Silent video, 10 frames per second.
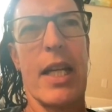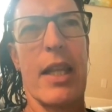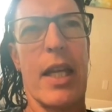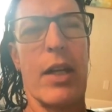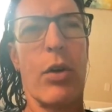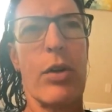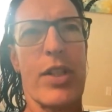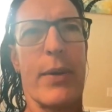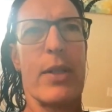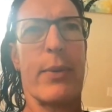And then
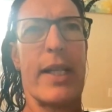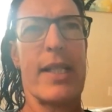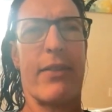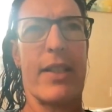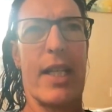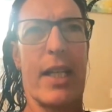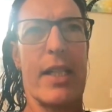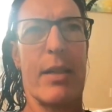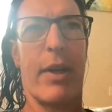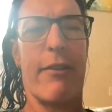also in 2017, I
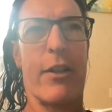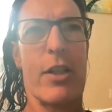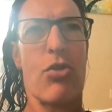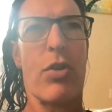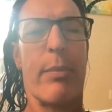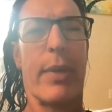did my first trip,